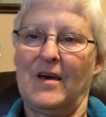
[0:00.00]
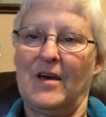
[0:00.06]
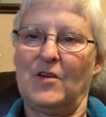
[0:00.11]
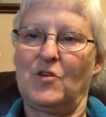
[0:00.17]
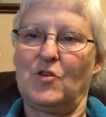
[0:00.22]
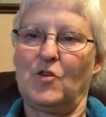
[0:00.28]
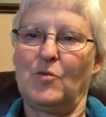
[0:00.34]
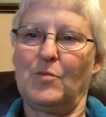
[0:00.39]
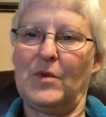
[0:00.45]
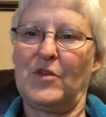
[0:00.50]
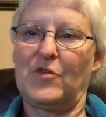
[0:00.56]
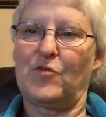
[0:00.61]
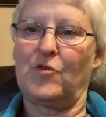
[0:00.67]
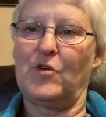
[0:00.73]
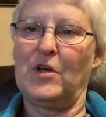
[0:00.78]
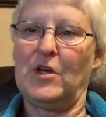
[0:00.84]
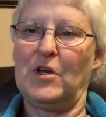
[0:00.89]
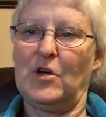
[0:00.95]
It took me
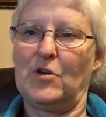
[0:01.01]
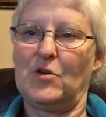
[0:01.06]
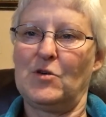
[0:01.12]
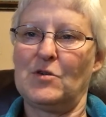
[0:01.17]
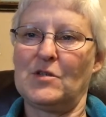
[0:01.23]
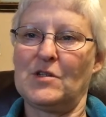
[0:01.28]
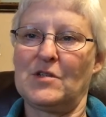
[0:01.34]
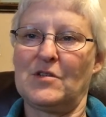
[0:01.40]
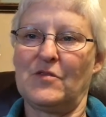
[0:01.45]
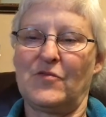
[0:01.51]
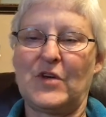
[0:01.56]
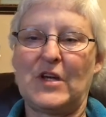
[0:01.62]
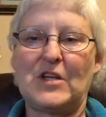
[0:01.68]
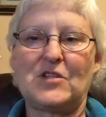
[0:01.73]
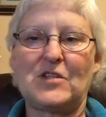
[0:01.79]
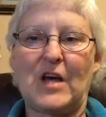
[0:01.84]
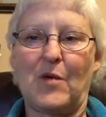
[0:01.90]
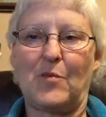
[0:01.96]
3 years to
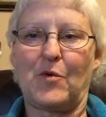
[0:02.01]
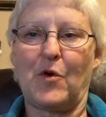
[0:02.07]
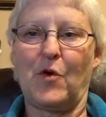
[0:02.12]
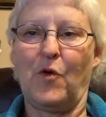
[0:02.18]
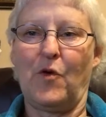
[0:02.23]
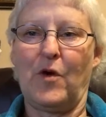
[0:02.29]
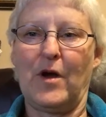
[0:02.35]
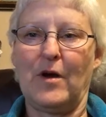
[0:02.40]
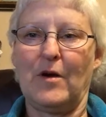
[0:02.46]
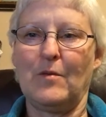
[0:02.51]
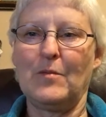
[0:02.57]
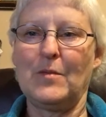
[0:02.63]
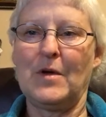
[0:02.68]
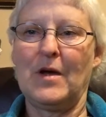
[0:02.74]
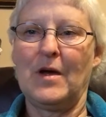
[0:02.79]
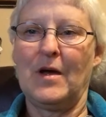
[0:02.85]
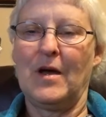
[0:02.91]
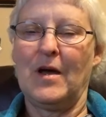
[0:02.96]
finish that
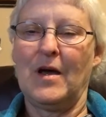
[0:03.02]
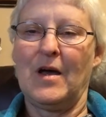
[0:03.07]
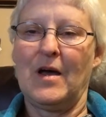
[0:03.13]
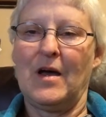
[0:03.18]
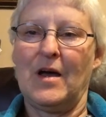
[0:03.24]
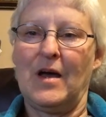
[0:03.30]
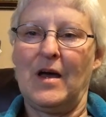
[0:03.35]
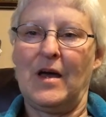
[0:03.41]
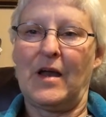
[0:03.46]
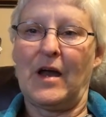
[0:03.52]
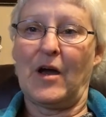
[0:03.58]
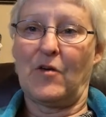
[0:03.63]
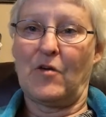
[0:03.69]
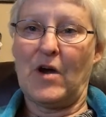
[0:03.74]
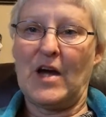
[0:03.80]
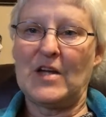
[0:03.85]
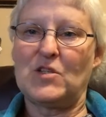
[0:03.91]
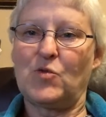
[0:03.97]
program, and I
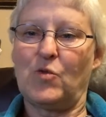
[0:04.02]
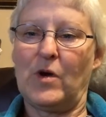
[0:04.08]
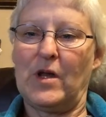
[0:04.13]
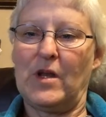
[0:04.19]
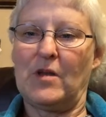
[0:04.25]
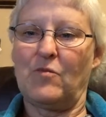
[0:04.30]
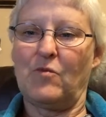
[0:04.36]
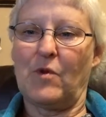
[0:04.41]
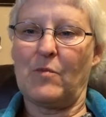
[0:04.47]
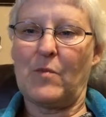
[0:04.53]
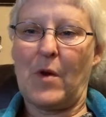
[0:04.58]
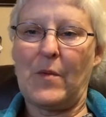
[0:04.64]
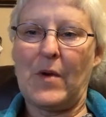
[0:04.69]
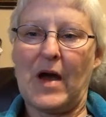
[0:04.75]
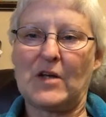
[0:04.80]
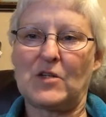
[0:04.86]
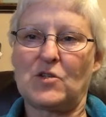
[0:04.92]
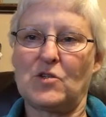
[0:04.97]
graduated with my
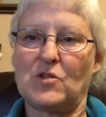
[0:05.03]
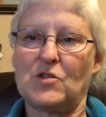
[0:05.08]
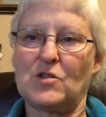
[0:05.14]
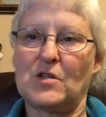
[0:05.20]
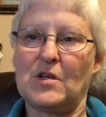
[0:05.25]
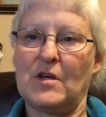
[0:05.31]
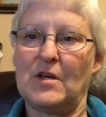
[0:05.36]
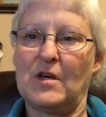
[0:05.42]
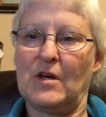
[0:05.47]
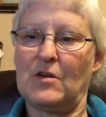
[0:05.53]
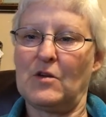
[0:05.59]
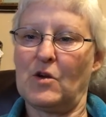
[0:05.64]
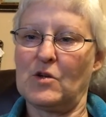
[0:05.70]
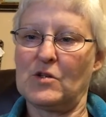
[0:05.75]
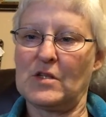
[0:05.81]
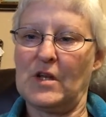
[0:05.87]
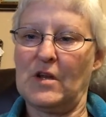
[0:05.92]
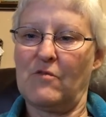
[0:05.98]
master's in
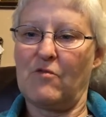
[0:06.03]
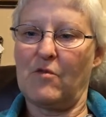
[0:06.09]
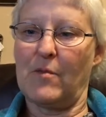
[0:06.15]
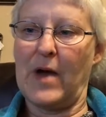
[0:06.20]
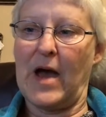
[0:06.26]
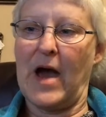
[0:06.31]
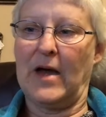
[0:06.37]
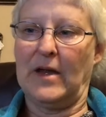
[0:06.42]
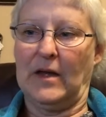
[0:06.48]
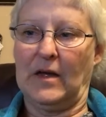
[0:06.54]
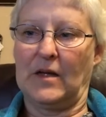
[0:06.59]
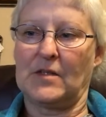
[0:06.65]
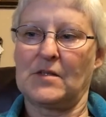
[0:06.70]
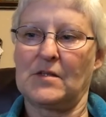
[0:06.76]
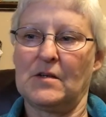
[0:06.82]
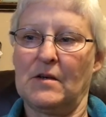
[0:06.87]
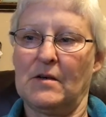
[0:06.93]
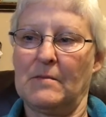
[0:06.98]
nursing
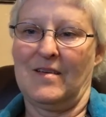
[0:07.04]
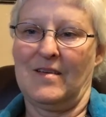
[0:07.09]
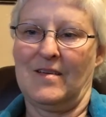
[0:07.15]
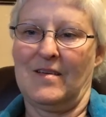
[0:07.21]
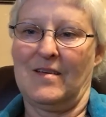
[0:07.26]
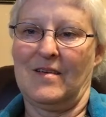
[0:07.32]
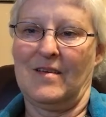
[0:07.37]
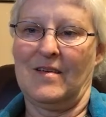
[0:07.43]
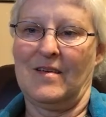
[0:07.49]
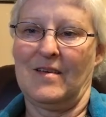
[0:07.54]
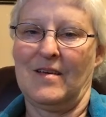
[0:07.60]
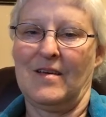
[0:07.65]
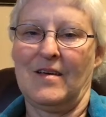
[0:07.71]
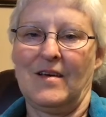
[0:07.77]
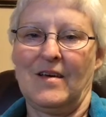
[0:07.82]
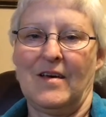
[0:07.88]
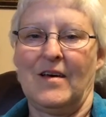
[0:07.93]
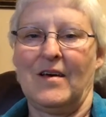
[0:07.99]
informatics.
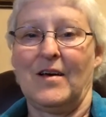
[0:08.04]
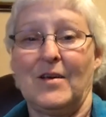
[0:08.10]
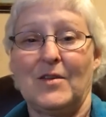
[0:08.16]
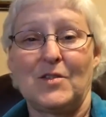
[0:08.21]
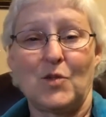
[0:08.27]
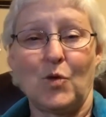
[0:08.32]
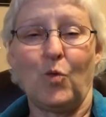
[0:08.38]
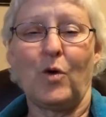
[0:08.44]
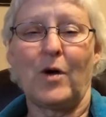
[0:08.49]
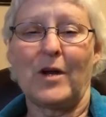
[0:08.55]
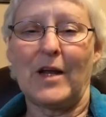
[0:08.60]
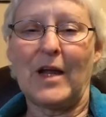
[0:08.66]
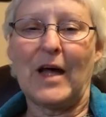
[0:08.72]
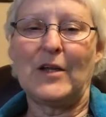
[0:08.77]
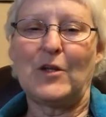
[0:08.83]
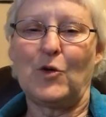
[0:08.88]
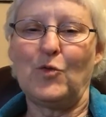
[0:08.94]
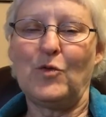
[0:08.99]
So what did
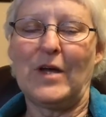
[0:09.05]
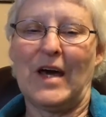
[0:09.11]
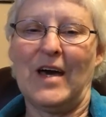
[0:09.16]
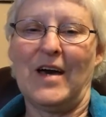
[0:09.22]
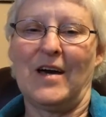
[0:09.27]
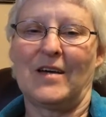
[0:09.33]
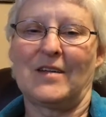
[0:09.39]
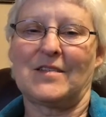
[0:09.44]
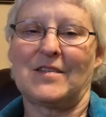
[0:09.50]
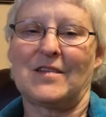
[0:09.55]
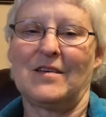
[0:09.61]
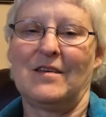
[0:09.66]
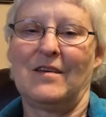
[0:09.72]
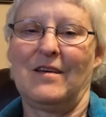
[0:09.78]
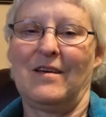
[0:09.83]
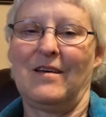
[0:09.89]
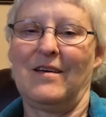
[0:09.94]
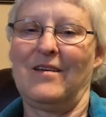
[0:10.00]
I do next?
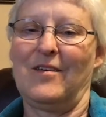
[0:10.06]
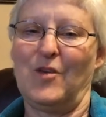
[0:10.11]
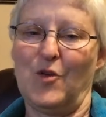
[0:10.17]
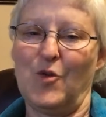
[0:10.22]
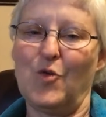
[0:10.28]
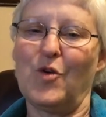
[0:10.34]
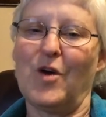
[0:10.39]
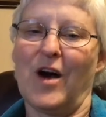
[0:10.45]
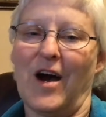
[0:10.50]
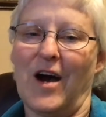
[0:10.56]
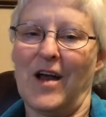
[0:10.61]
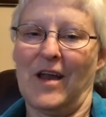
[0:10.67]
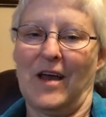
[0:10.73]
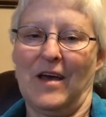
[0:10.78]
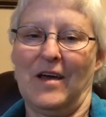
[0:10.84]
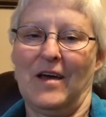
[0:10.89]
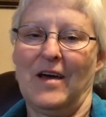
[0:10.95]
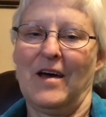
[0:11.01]
You got
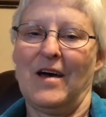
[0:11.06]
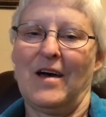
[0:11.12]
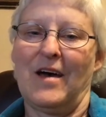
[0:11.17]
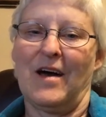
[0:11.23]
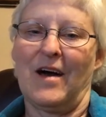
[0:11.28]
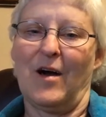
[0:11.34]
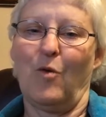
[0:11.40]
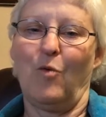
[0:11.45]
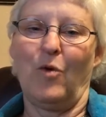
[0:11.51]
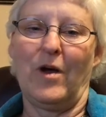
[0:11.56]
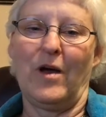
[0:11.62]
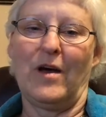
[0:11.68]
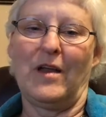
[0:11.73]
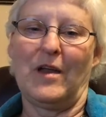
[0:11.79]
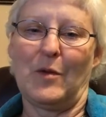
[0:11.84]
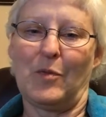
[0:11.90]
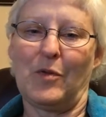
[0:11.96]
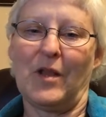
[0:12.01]
it. I
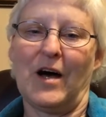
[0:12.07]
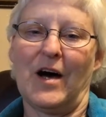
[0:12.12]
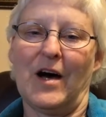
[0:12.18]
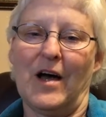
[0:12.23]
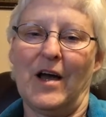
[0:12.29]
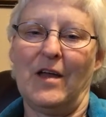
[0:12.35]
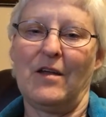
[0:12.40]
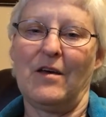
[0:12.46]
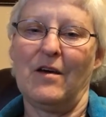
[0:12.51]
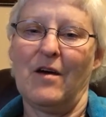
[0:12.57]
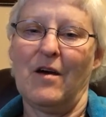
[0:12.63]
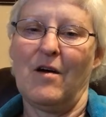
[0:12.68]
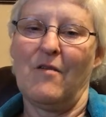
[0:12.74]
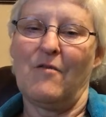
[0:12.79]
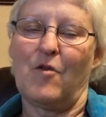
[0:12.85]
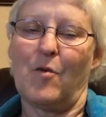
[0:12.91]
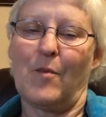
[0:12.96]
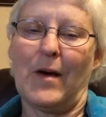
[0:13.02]
went and applied
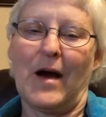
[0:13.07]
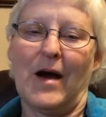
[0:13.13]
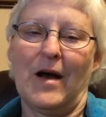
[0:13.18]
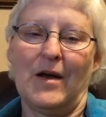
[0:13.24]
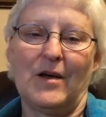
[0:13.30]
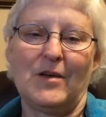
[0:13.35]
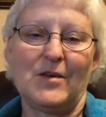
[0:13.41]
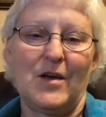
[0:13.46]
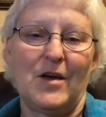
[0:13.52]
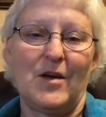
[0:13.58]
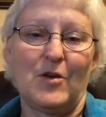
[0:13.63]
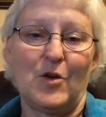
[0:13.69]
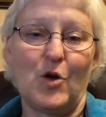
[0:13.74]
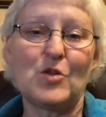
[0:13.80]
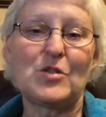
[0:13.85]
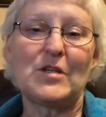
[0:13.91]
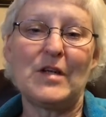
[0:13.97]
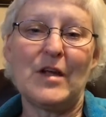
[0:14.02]
for my
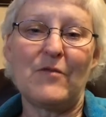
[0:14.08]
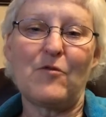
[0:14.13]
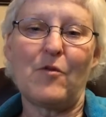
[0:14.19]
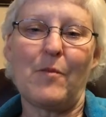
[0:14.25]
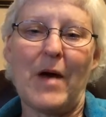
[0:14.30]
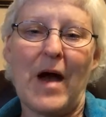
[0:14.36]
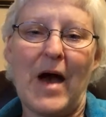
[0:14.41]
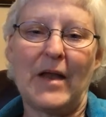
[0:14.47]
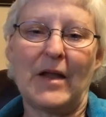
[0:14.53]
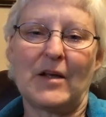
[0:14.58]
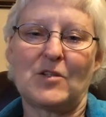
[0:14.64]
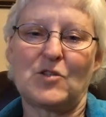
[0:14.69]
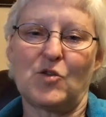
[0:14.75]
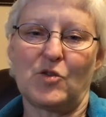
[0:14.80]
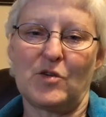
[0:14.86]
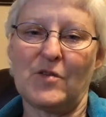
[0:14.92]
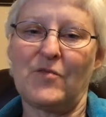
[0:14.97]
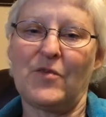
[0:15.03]
nursing informatics
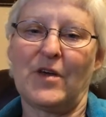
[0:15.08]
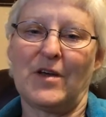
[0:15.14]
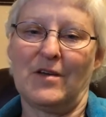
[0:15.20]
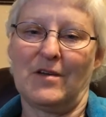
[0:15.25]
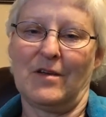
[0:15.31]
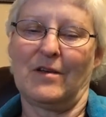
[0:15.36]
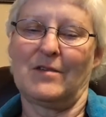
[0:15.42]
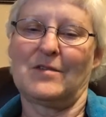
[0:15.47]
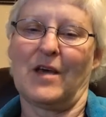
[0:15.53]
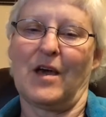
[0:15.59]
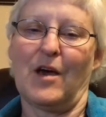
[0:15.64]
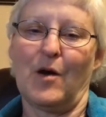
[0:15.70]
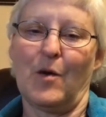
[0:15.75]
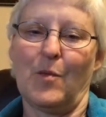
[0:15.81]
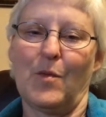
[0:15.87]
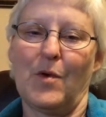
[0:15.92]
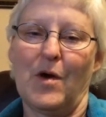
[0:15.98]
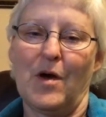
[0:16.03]
certificate
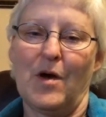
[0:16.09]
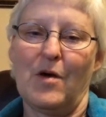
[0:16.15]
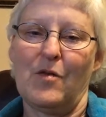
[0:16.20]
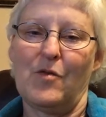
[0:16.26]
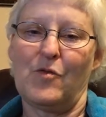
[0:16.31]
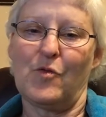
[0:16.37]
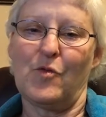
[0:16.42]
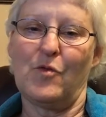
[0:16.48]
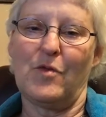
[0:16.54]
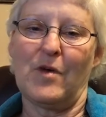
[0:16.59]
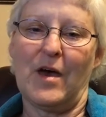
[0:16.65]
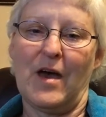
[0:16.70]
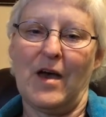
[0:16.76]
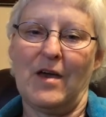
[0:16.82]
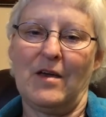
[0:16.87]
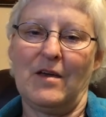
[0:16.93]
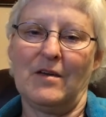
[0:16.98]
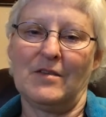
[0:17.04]
exam through the
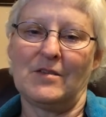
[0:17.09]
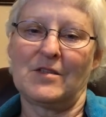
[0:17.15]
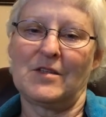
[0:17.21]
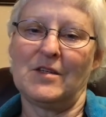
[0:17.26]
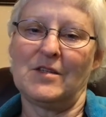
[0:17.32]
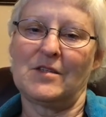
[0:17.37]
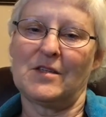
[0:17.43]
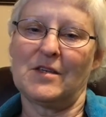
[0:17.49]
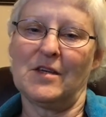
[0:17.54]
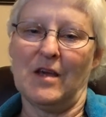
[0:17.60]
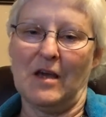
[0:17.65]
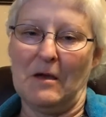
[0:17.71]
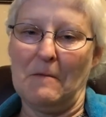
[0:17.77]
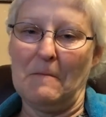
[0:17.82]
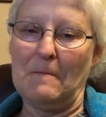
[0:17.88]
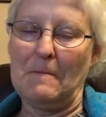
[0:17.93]
ANCC.